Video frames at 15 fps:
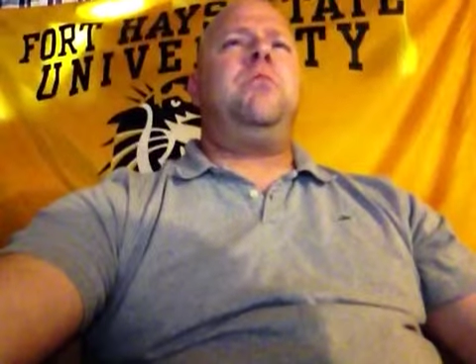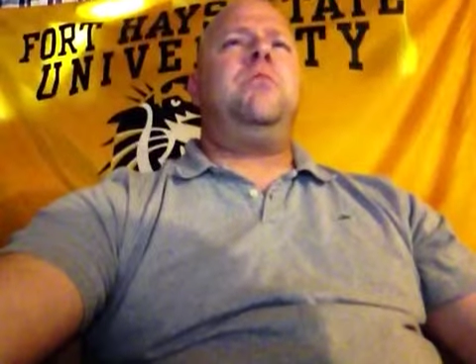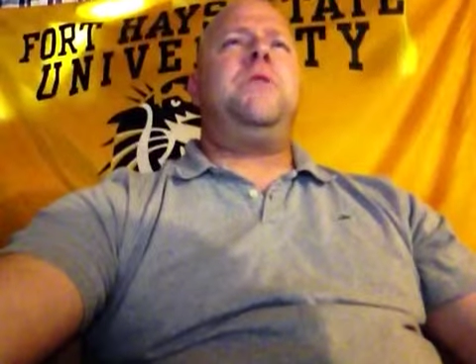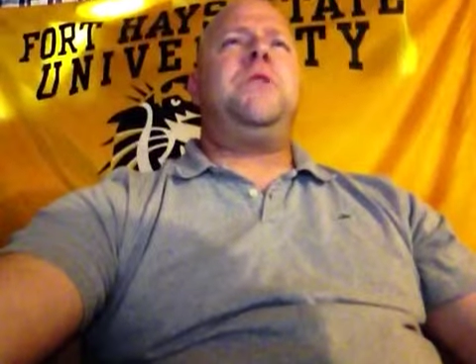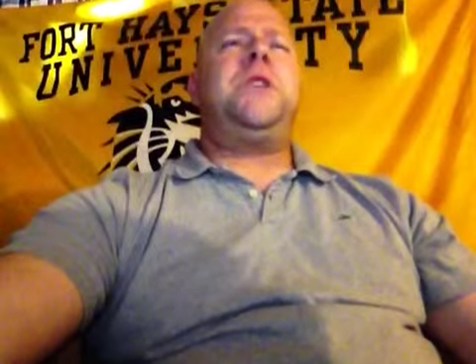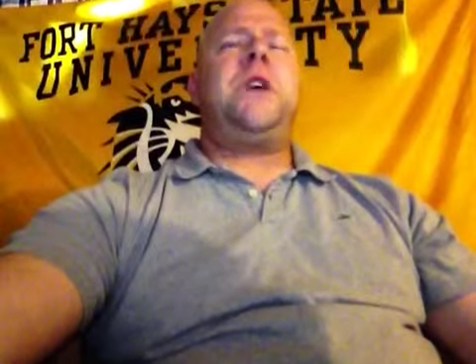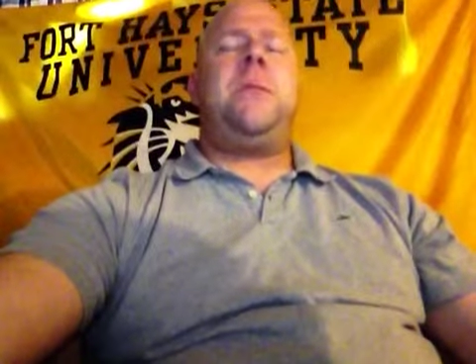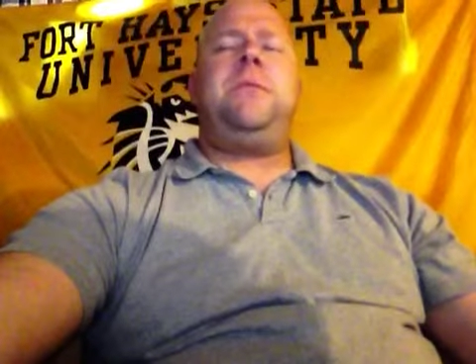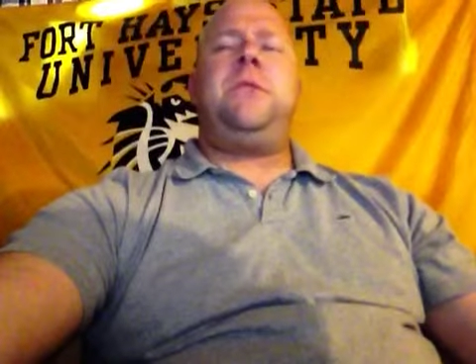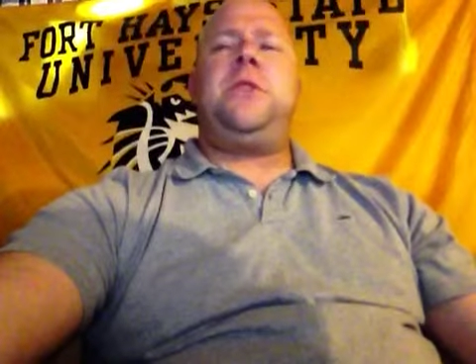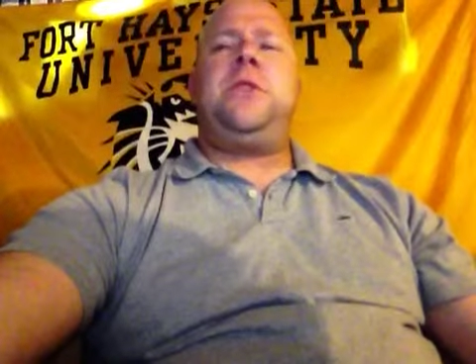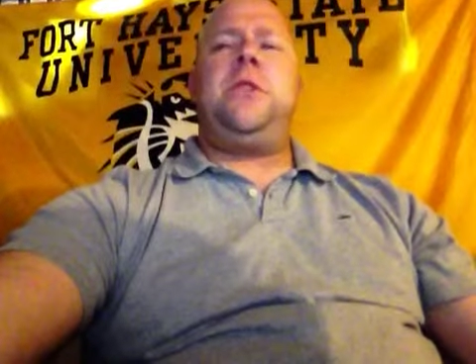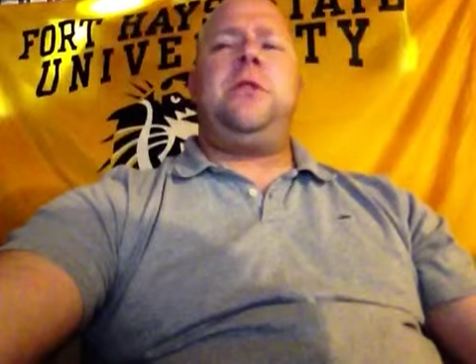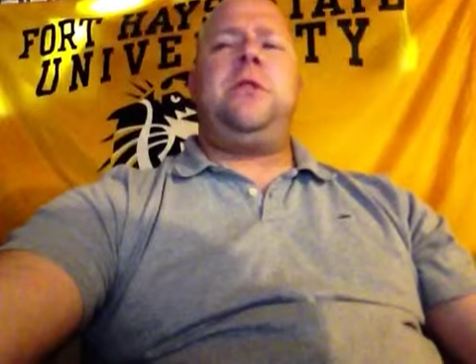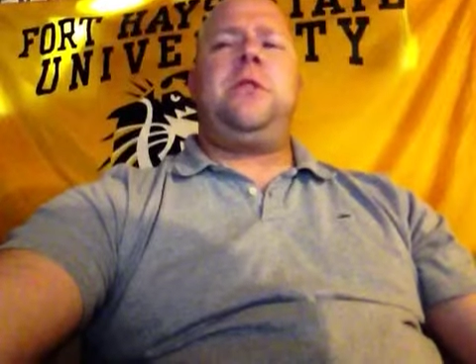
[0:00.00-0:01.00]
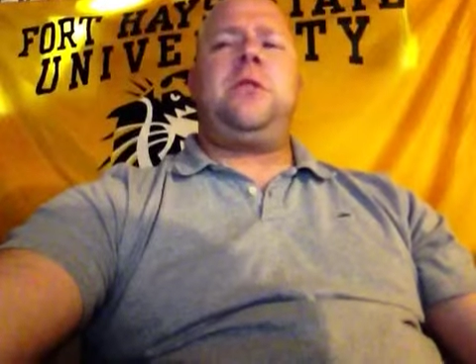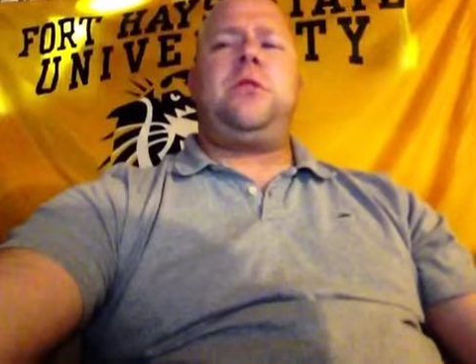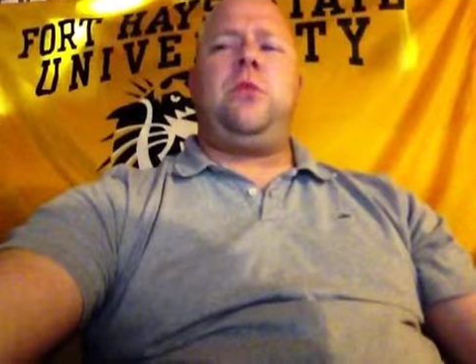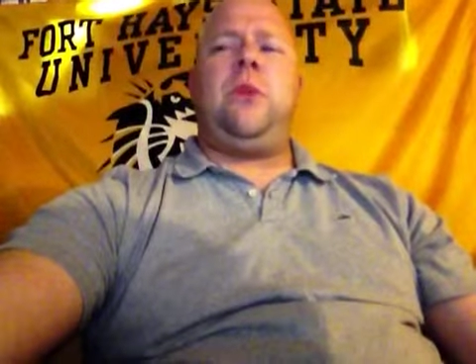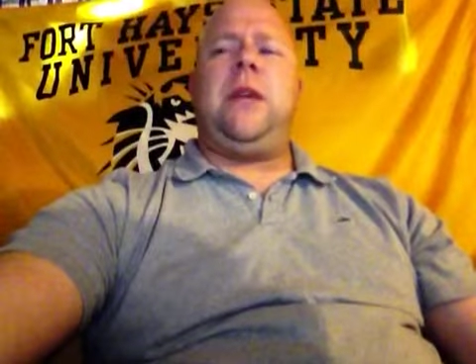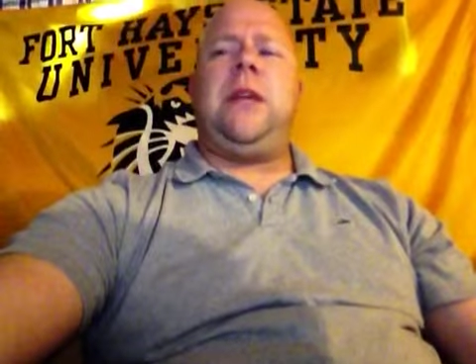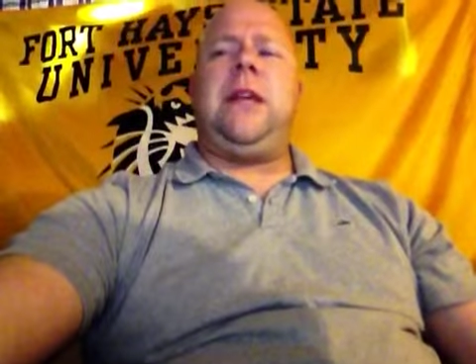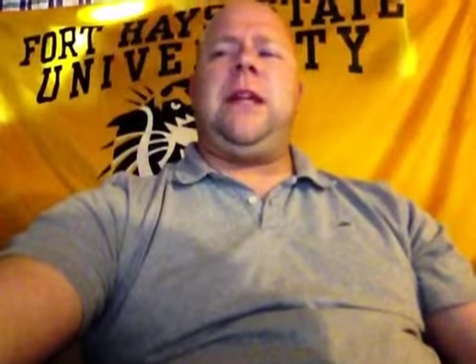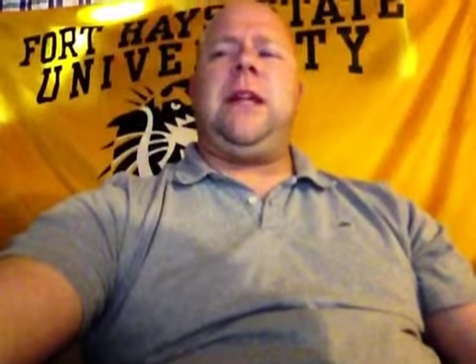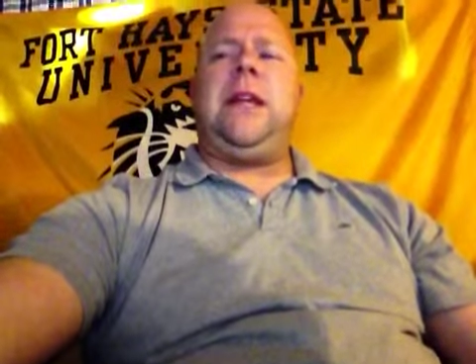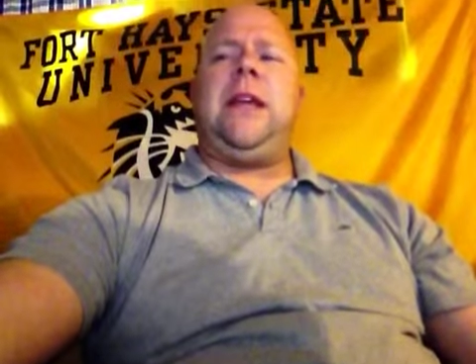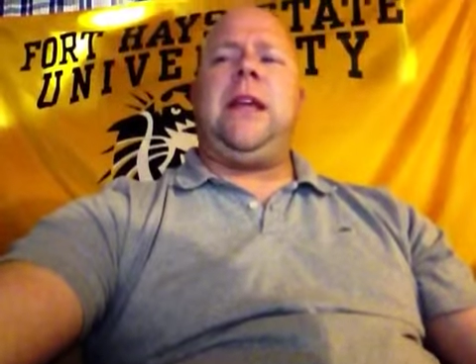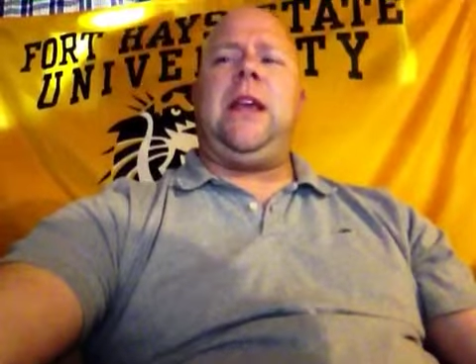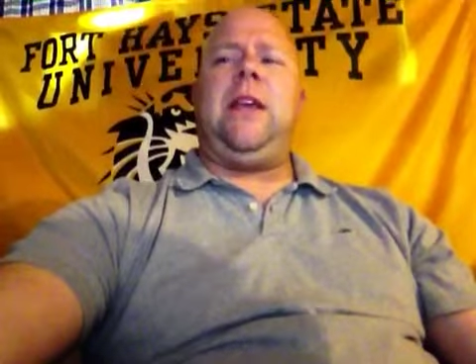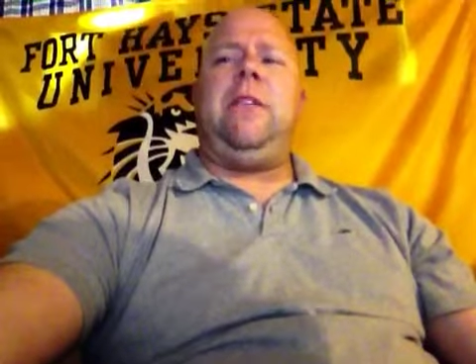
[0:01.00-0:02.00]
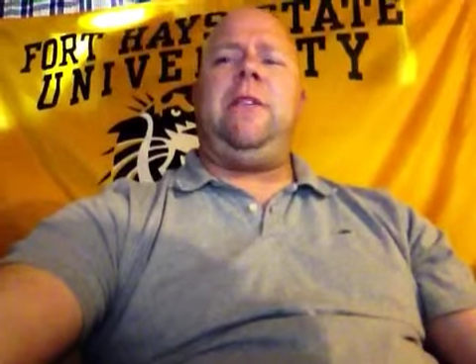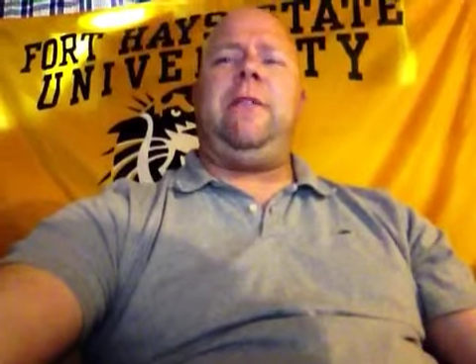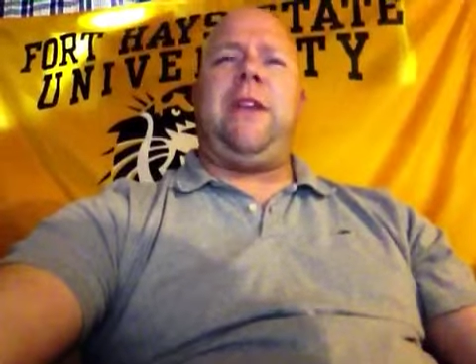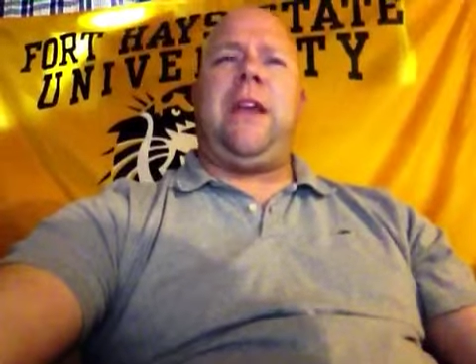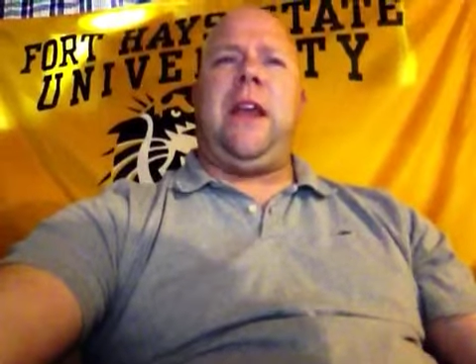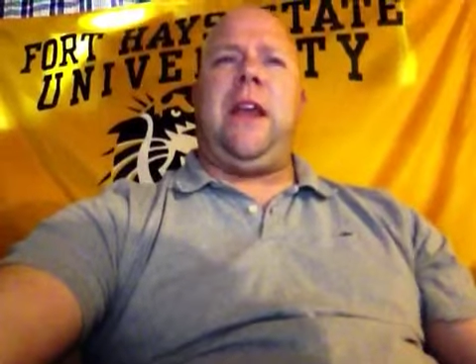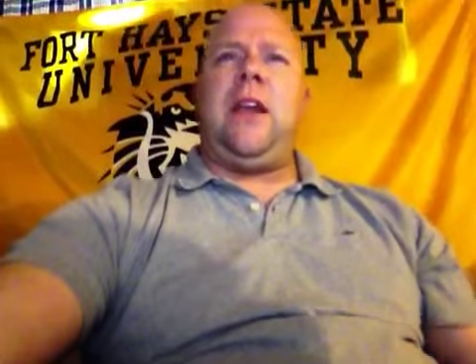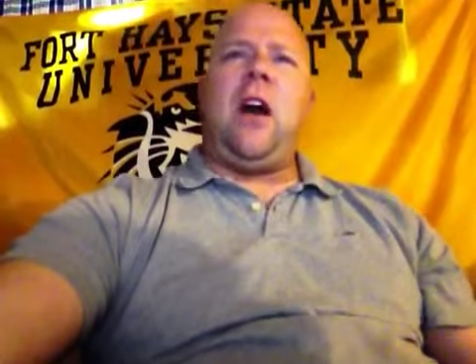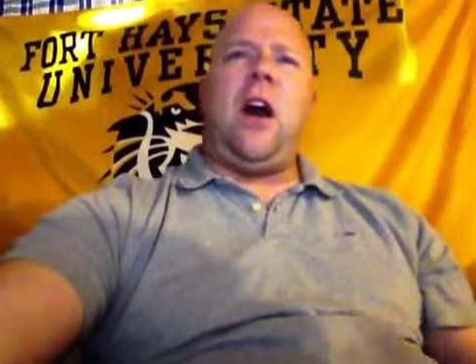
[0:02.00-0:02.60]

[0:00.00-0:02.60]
some students really feed